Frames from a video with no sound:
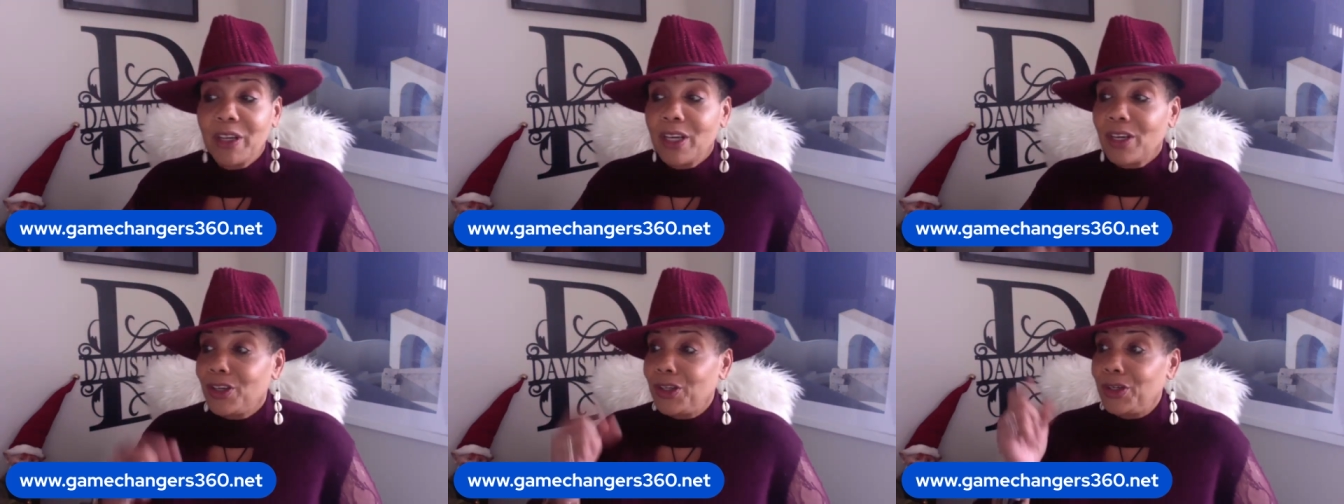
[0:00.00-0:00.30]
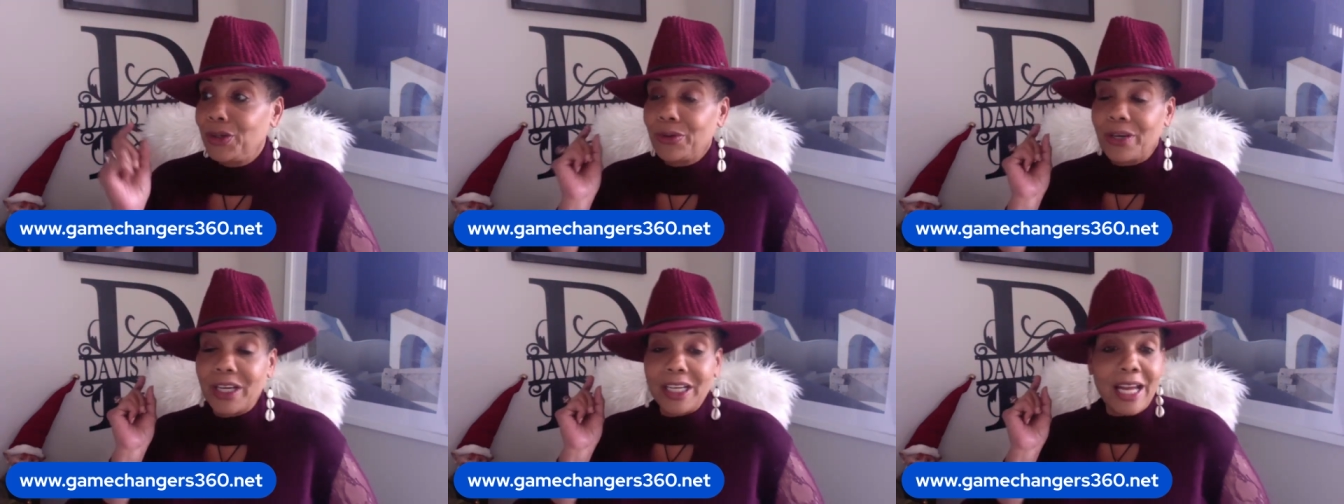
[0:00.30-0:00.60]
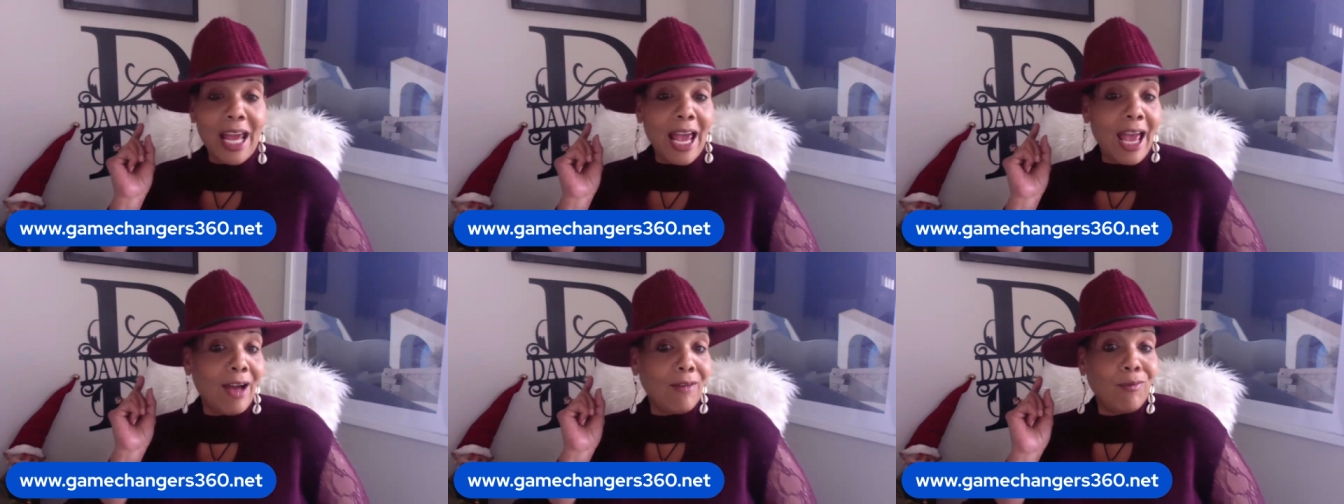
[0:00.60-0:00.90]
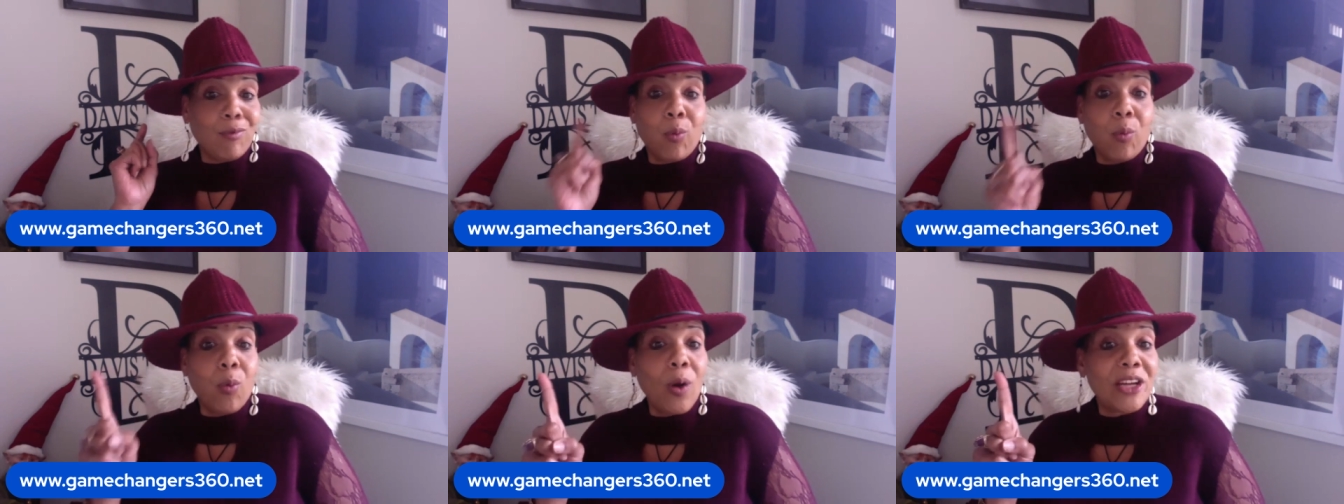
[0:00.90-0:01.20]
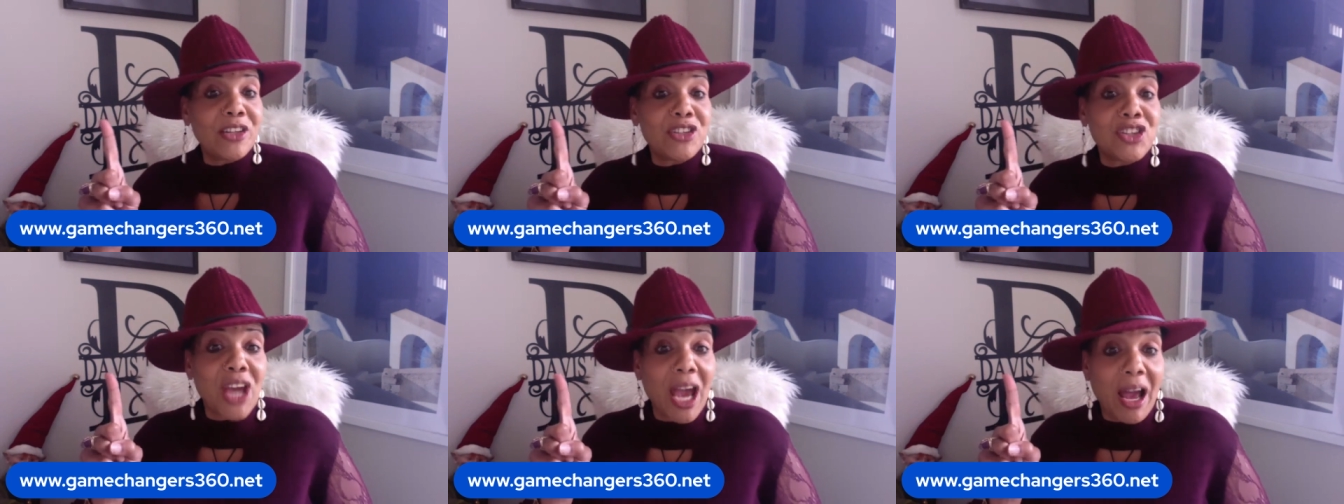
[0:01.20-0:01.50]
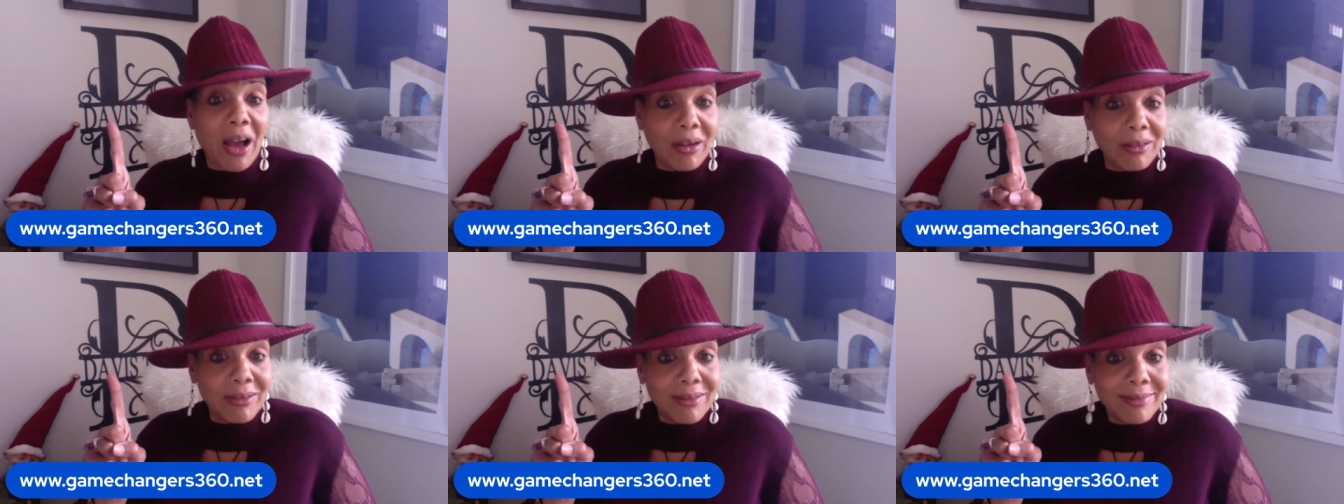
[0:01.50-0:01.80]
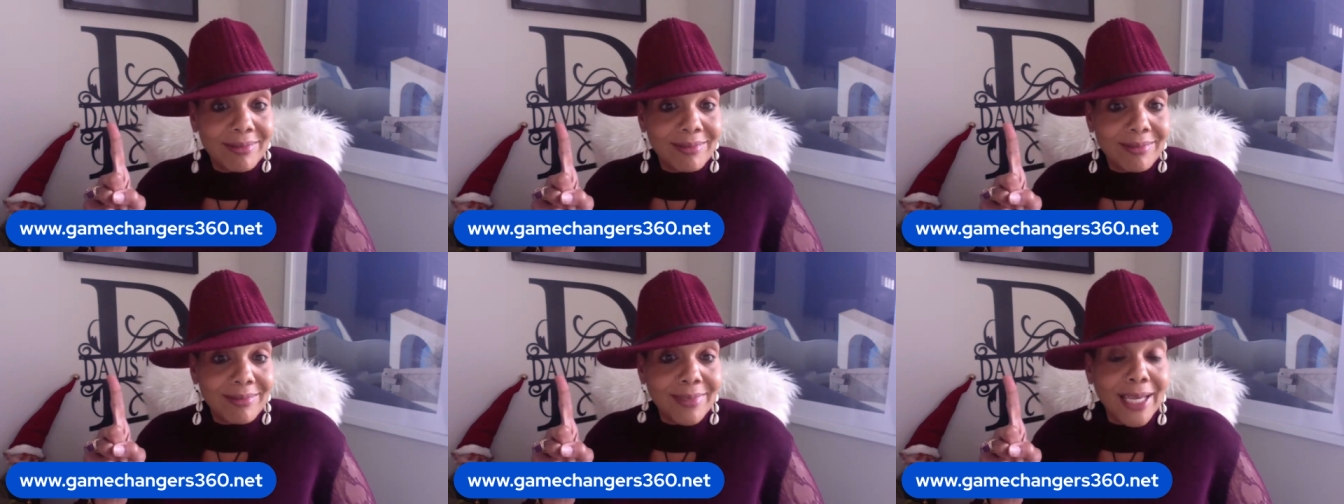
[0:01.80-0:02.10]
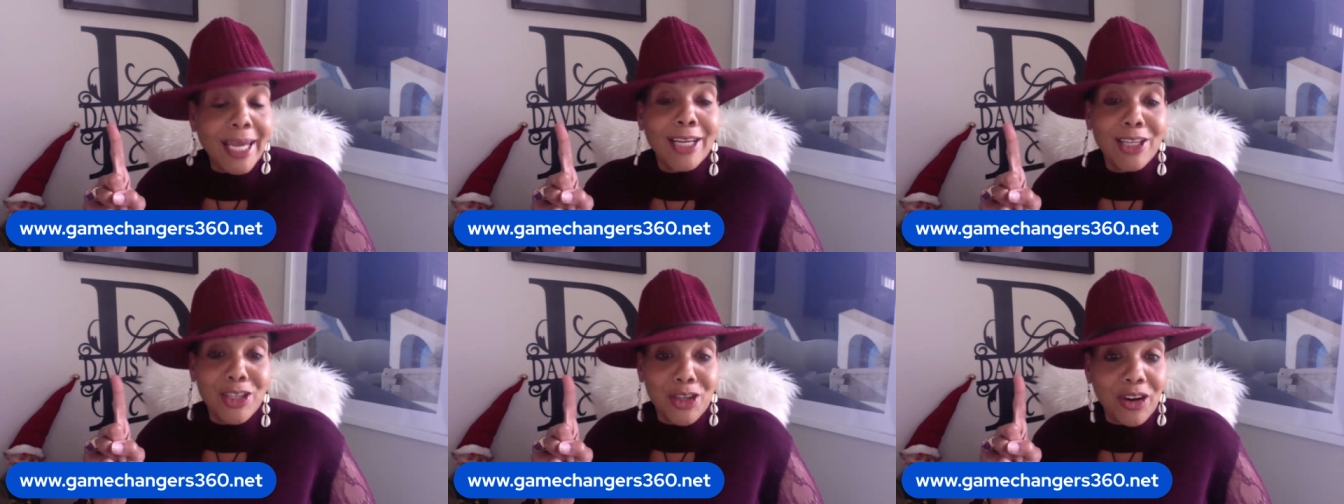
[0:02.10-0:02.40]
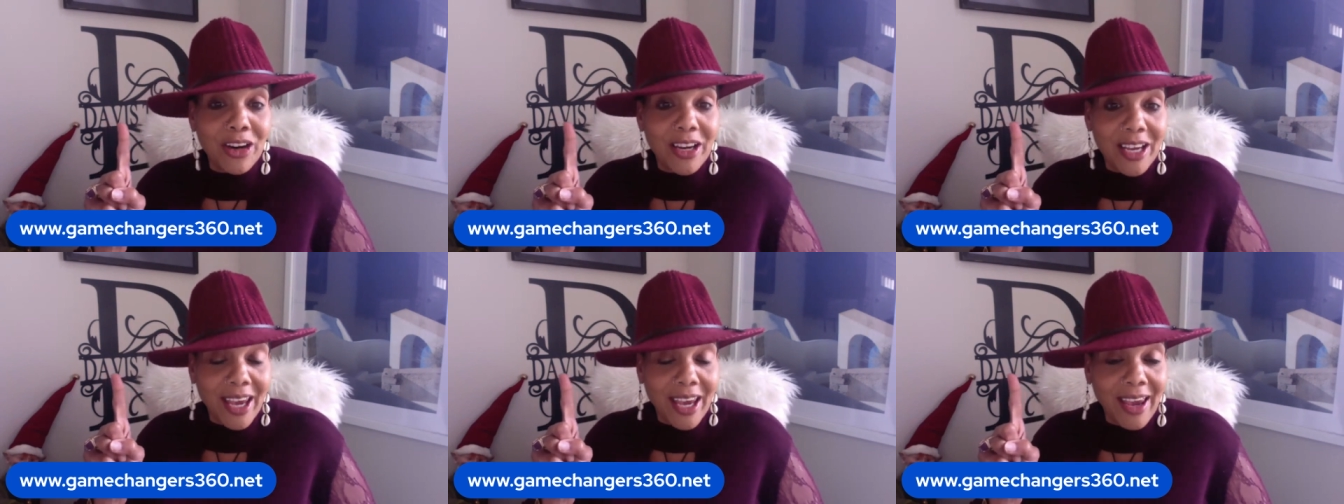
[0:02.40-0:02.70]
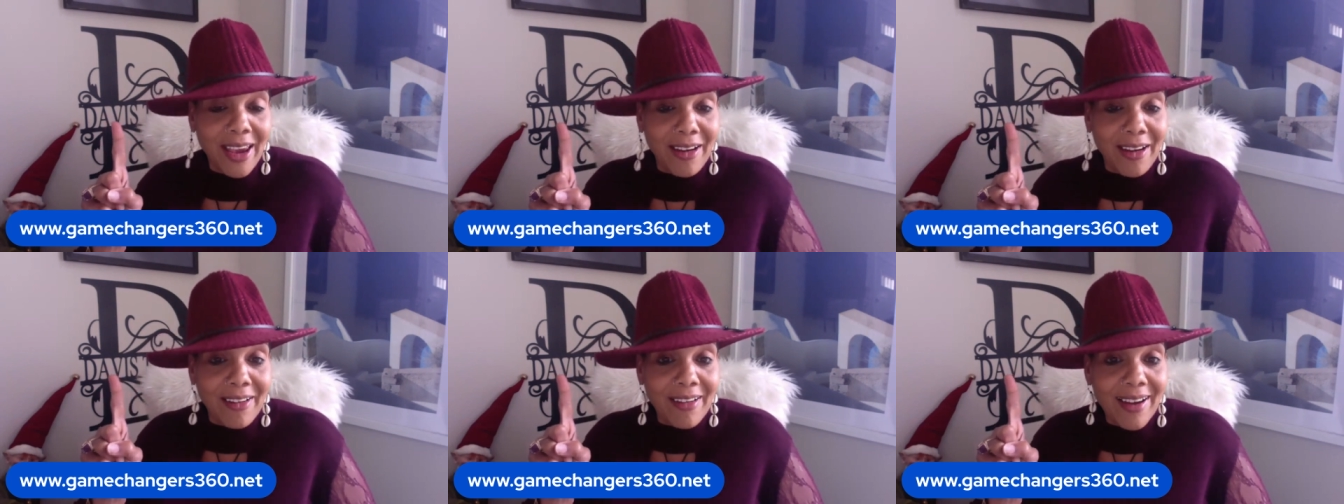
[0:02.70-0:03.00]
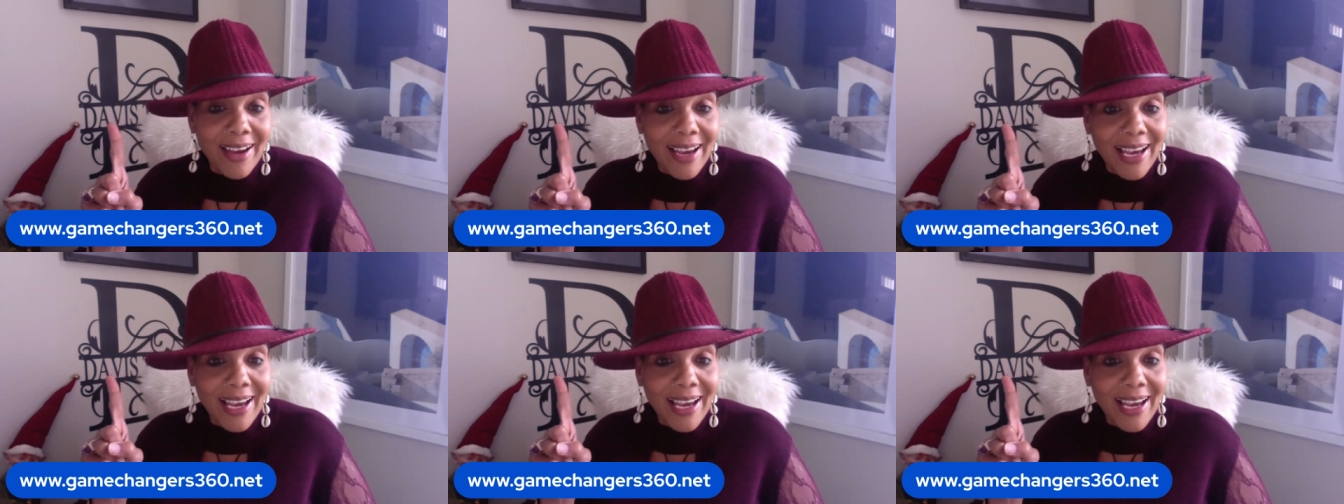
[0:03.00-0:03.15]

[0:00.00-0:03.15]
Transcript: You can have one child in your care